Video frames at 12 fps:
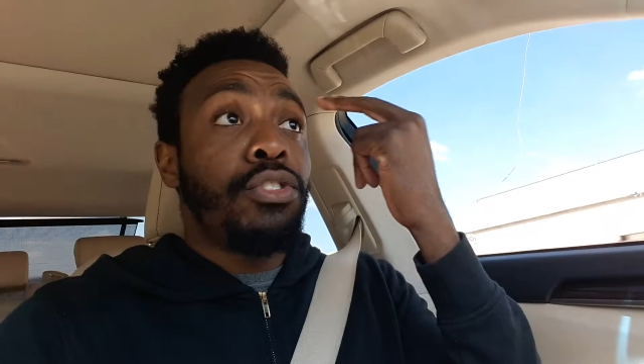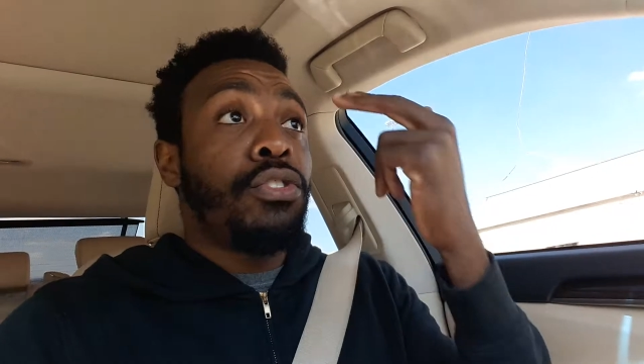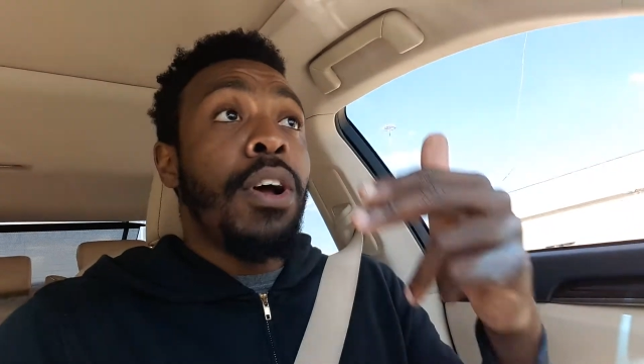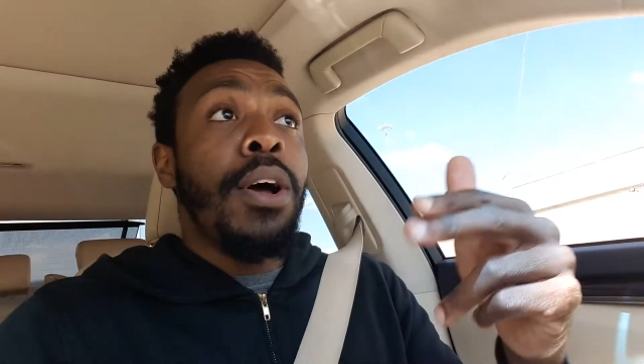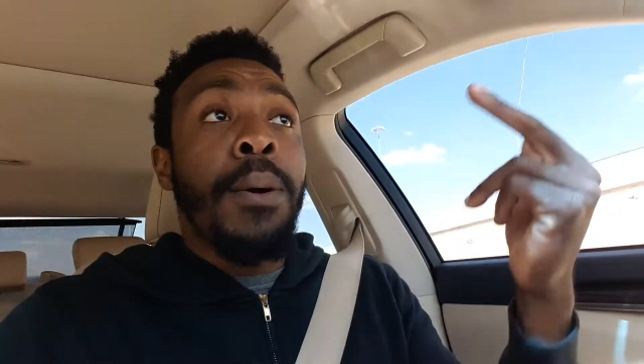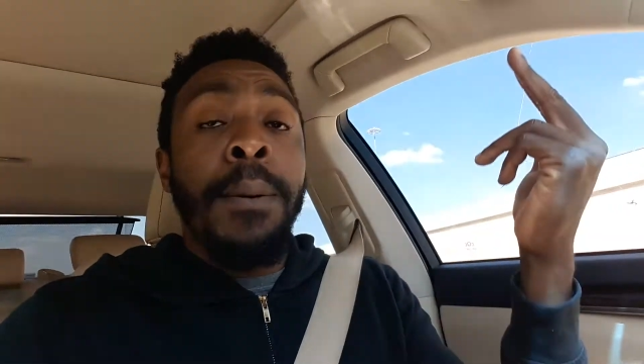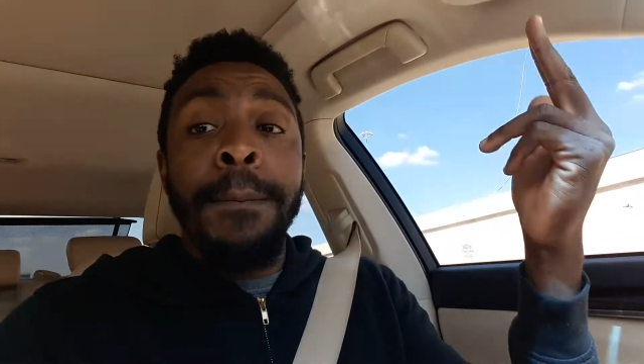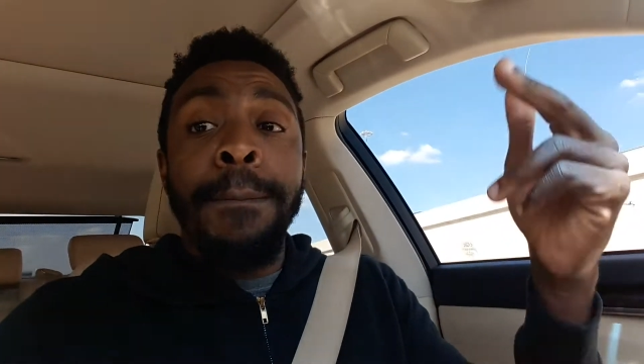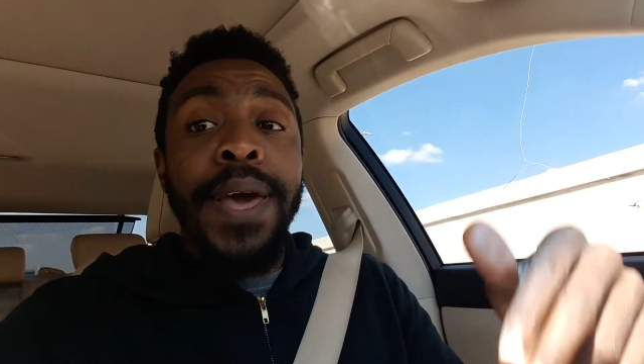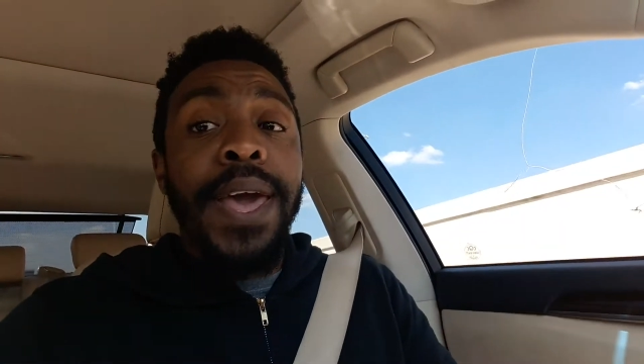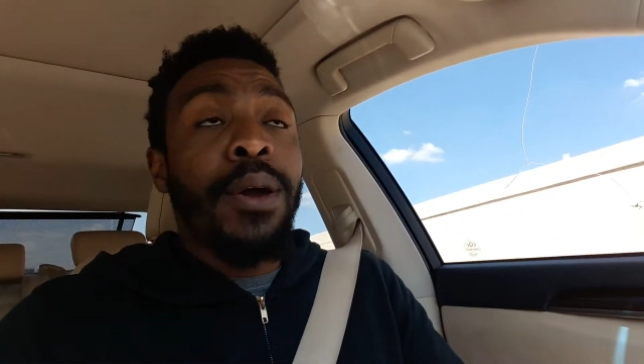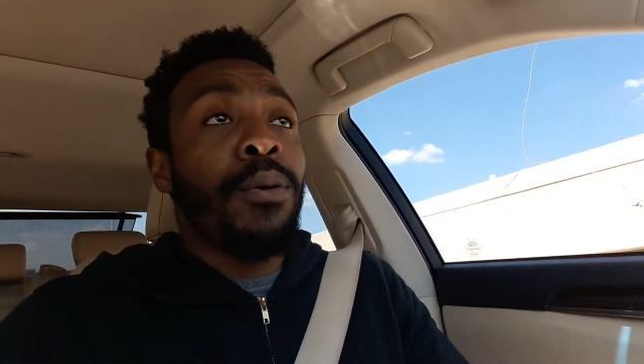strong.
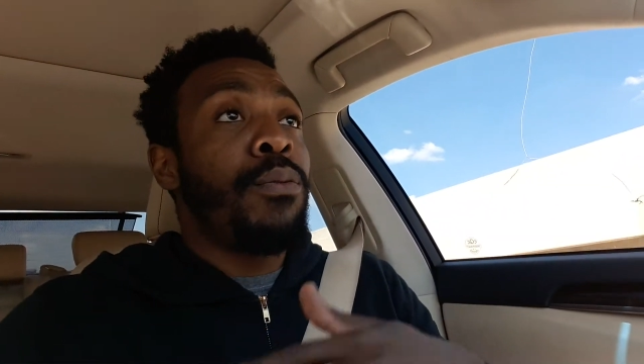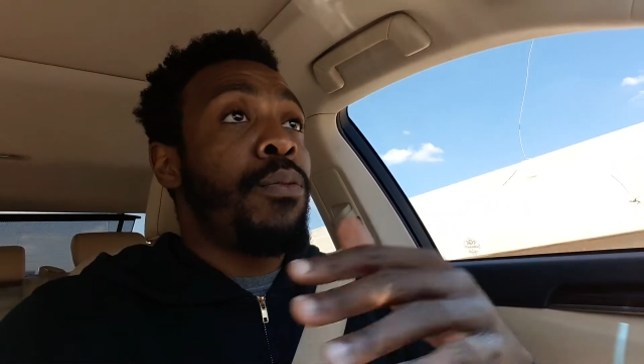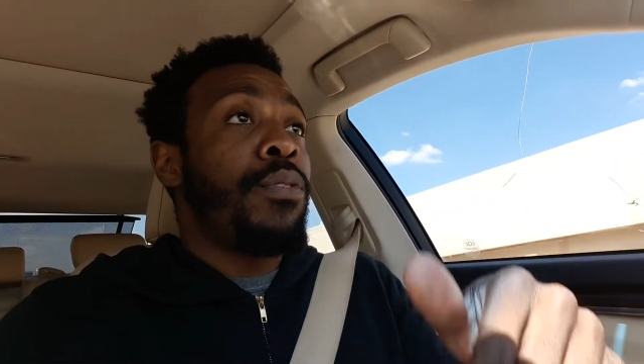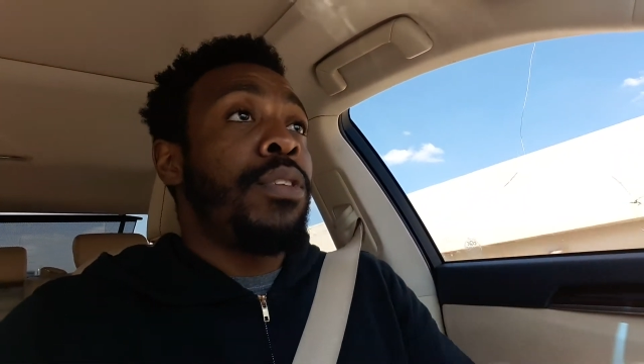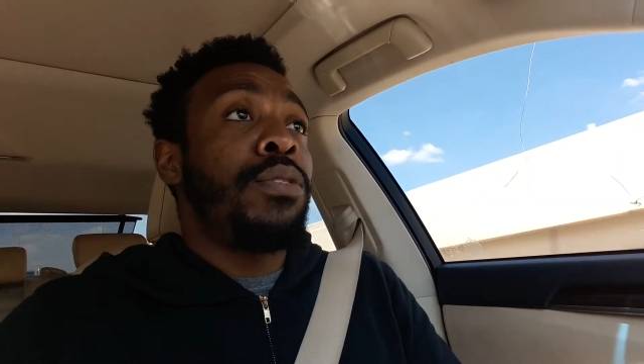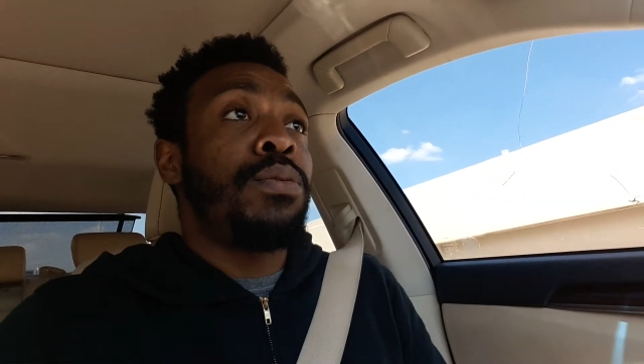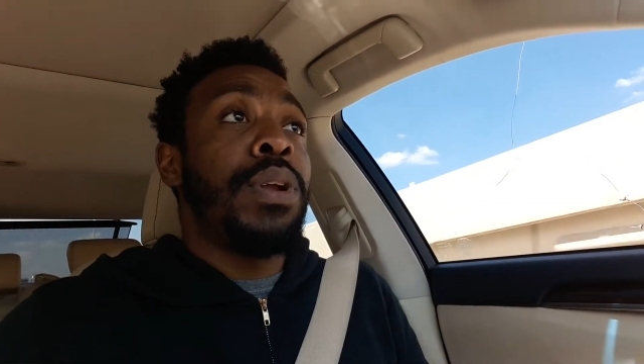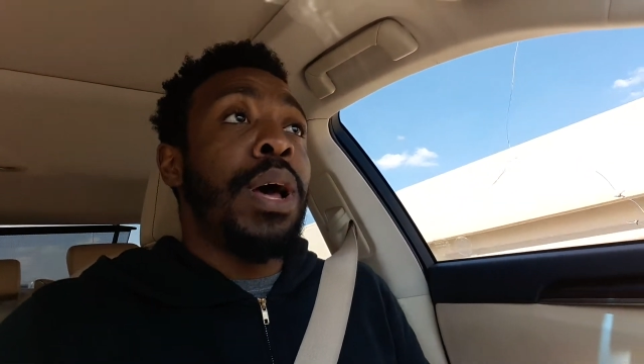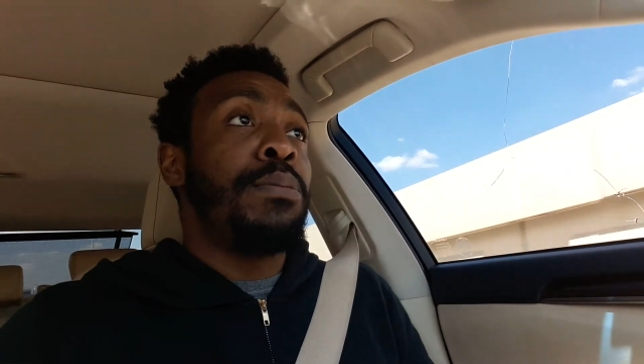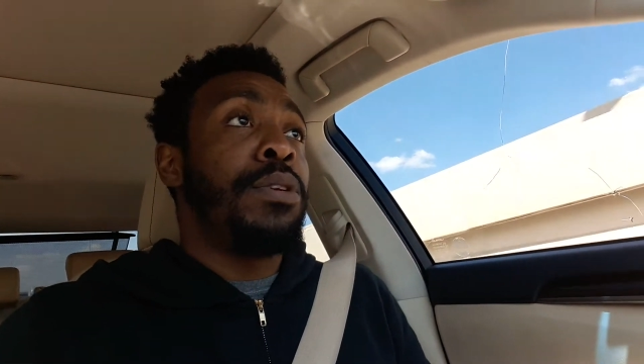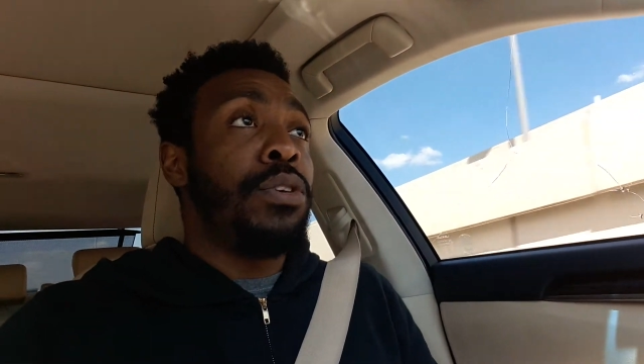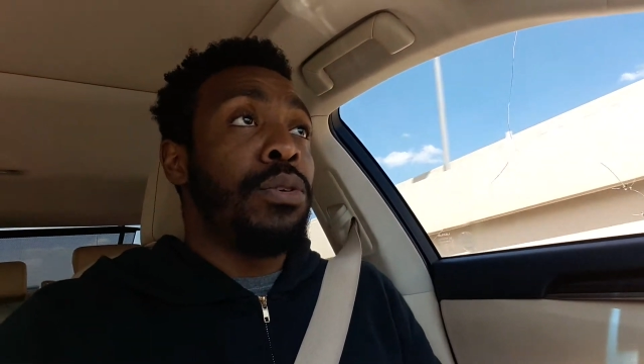Bet, this is what
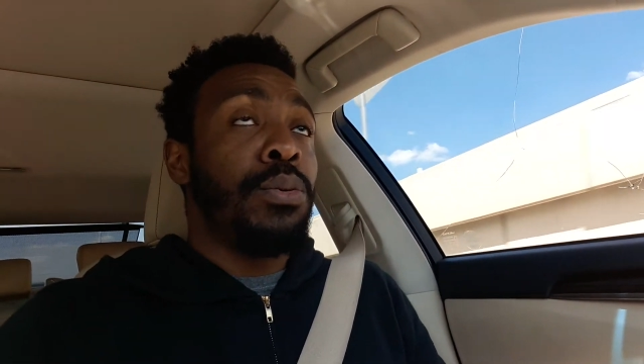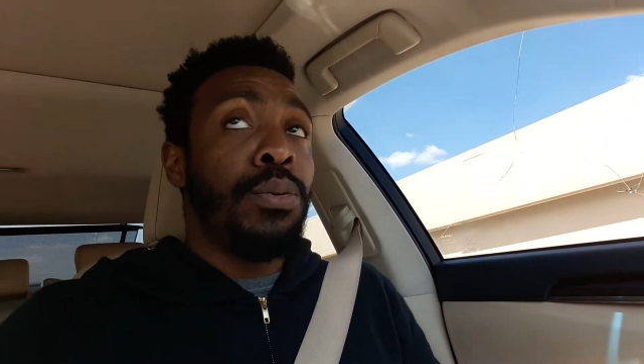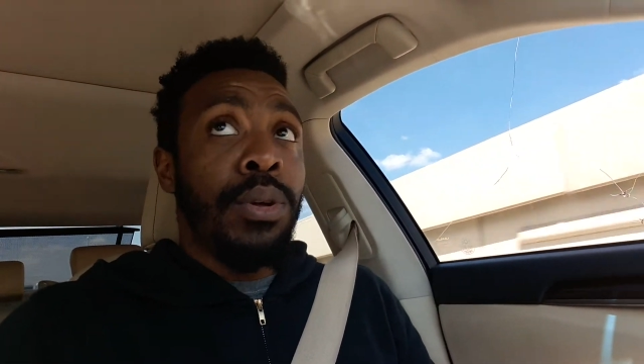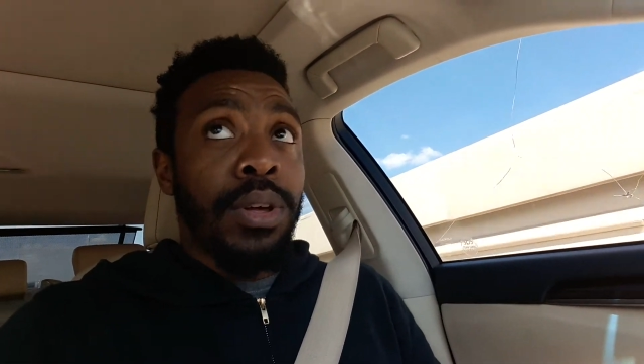I'm gonna do.